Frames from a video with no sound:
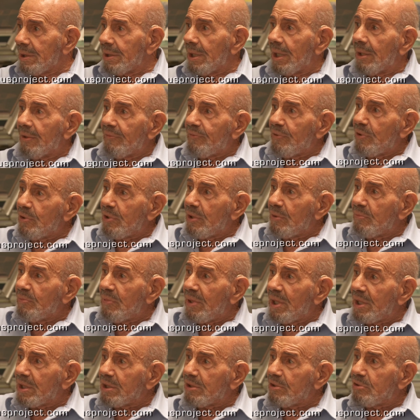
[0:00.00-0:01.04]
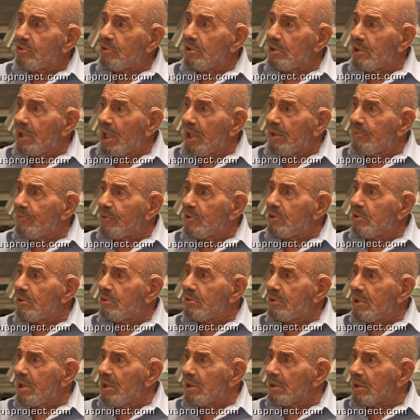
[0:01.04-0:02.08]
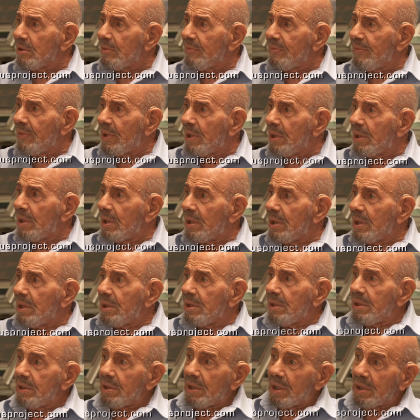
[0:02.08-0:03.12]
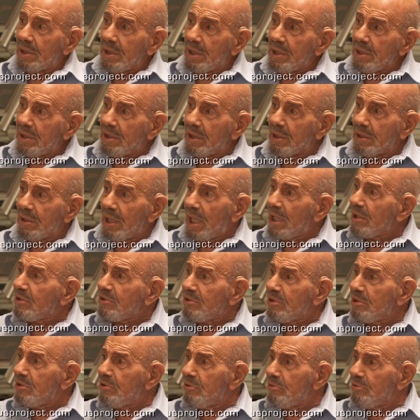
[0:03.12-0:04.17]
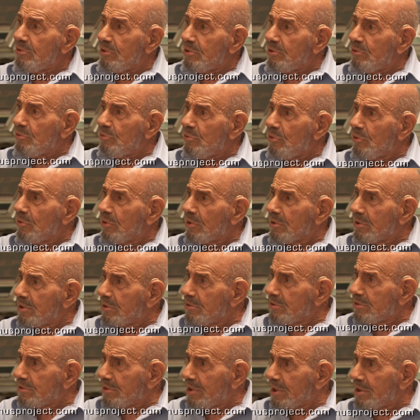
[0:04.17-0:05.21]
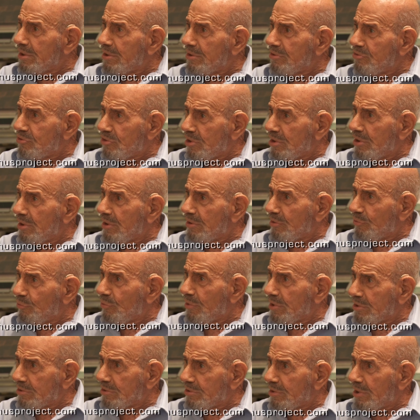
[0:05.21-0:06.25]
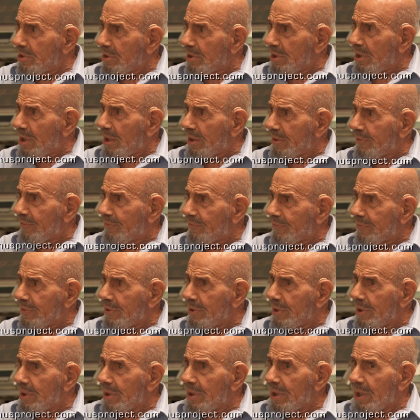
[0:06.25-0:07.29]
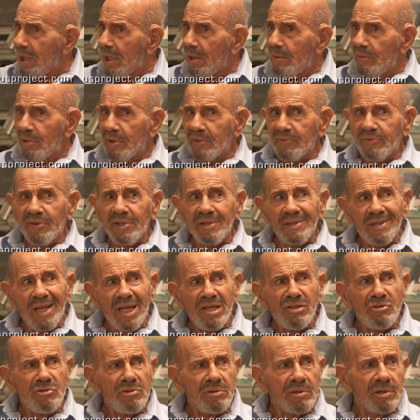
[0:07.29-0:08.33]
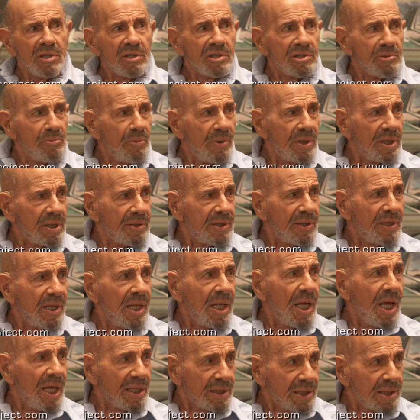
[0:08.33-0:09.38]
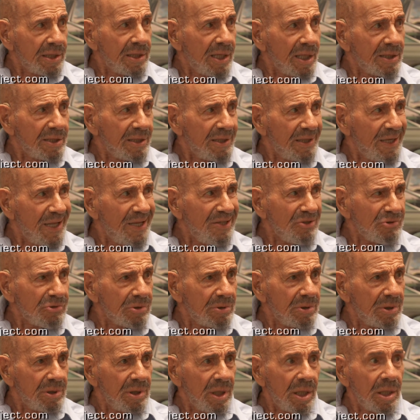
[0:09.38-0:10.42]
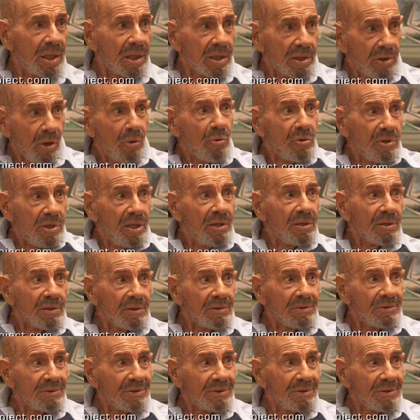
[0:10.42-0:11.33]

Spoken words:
Now, if you get mad at your neighbor and you kill him, you either execute you or you stay in jail the rest of your life. But if the nation gets mad at another nation, go kill.